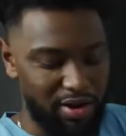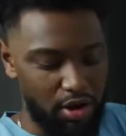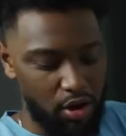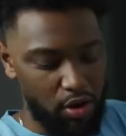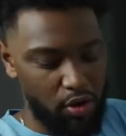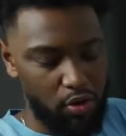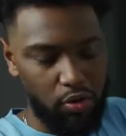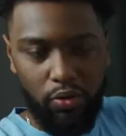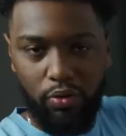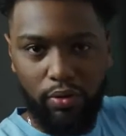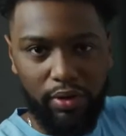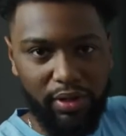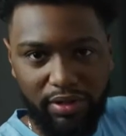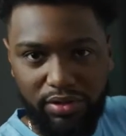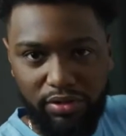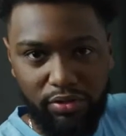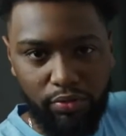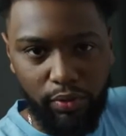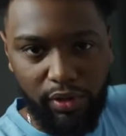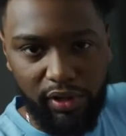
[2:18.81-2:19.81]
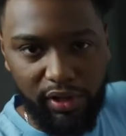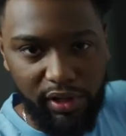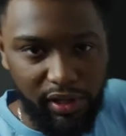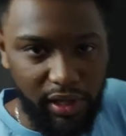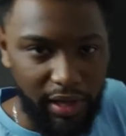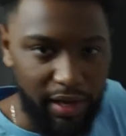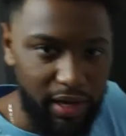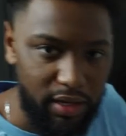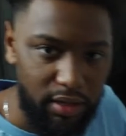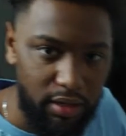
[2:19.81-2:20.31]
know it's really
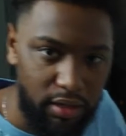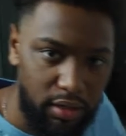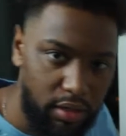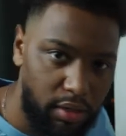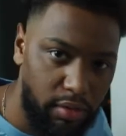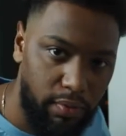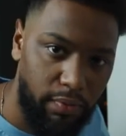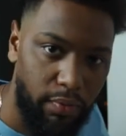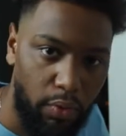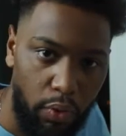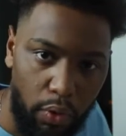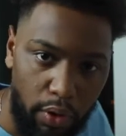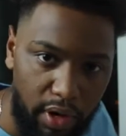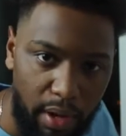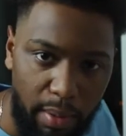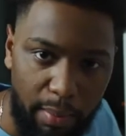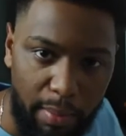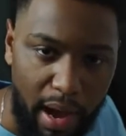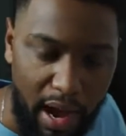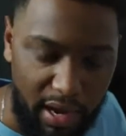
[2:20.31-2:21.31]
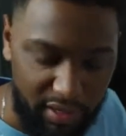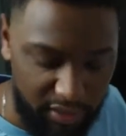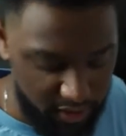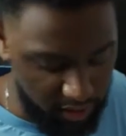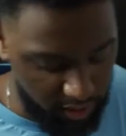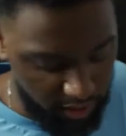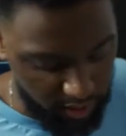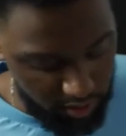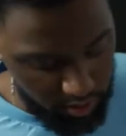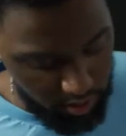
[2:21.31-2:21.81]
late for an
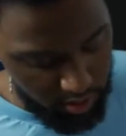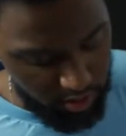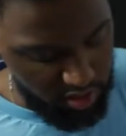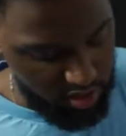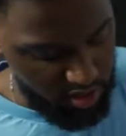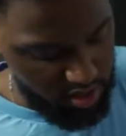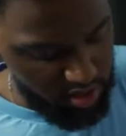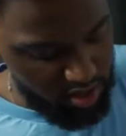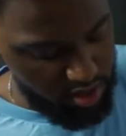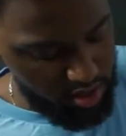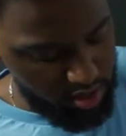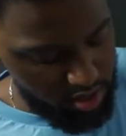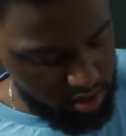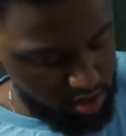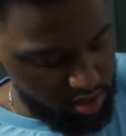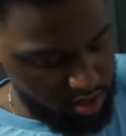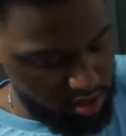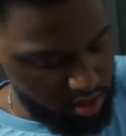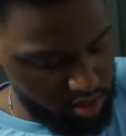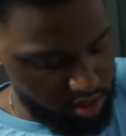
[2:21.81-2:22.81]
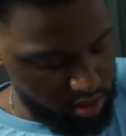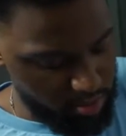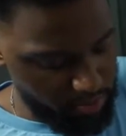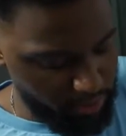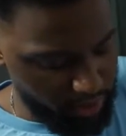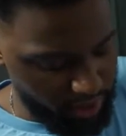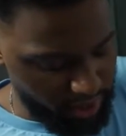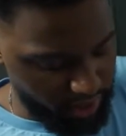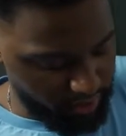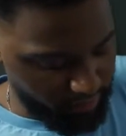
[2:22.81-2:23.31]
unboxing,
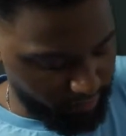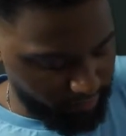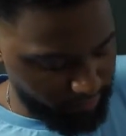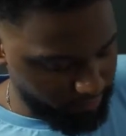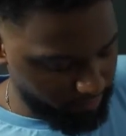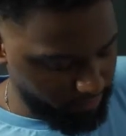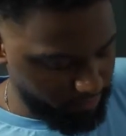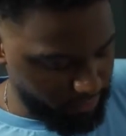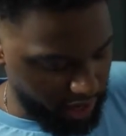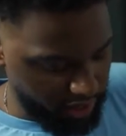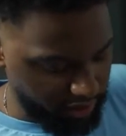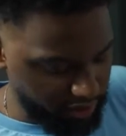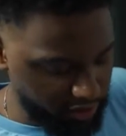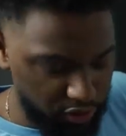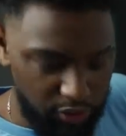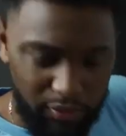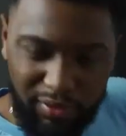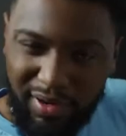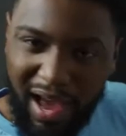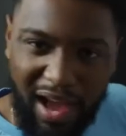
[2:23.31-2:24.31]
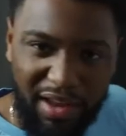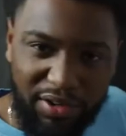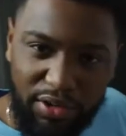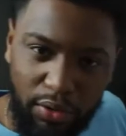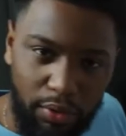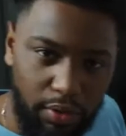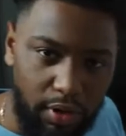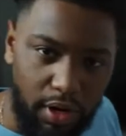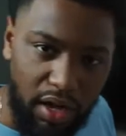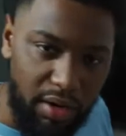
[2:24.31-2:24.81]
but how could you not
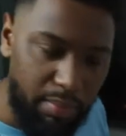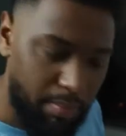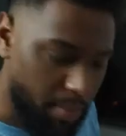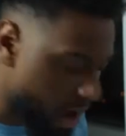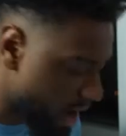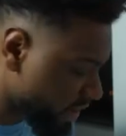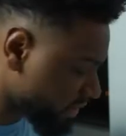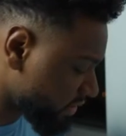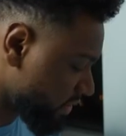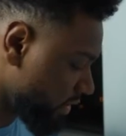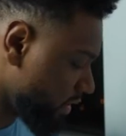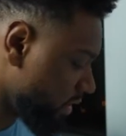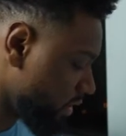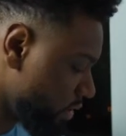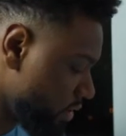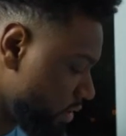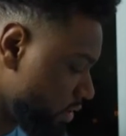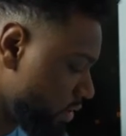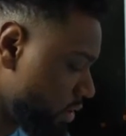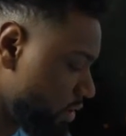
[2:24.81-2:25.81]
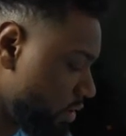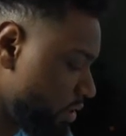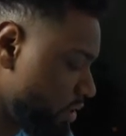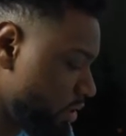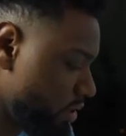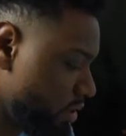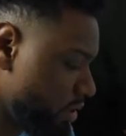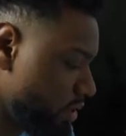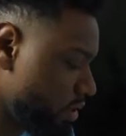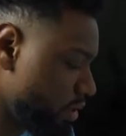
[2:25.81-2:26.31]
do an unboxing?
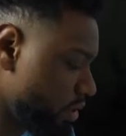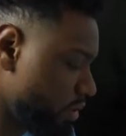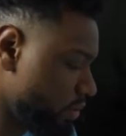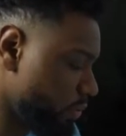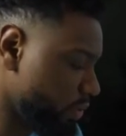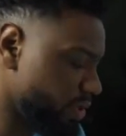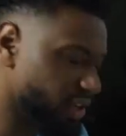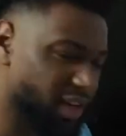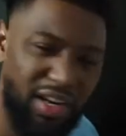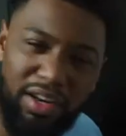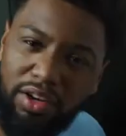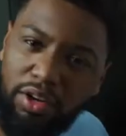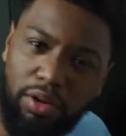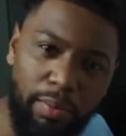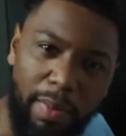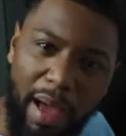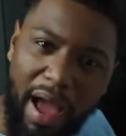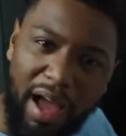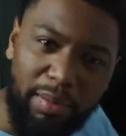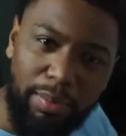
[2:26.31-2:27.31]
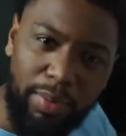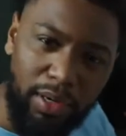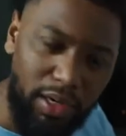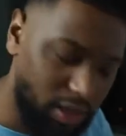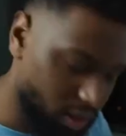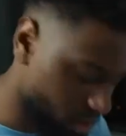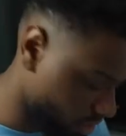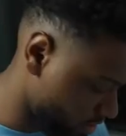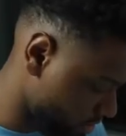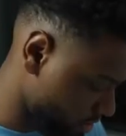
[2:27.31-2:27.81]
You get a new MacBook,
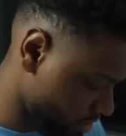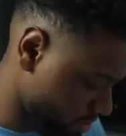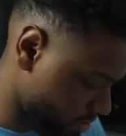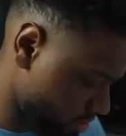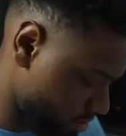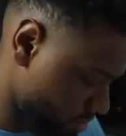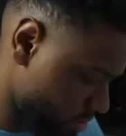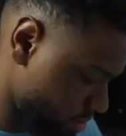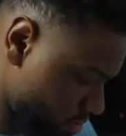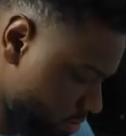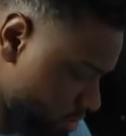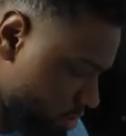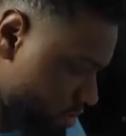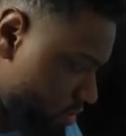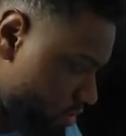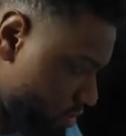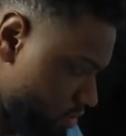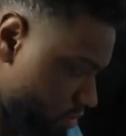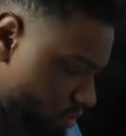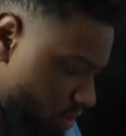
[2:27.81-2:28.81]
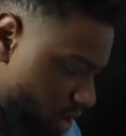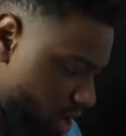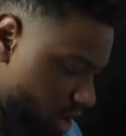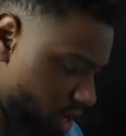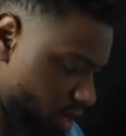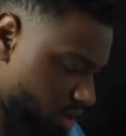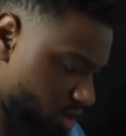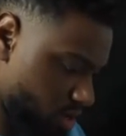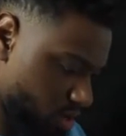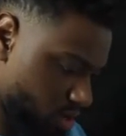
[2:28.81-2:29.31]

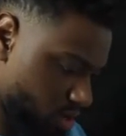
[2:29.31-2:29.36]
right?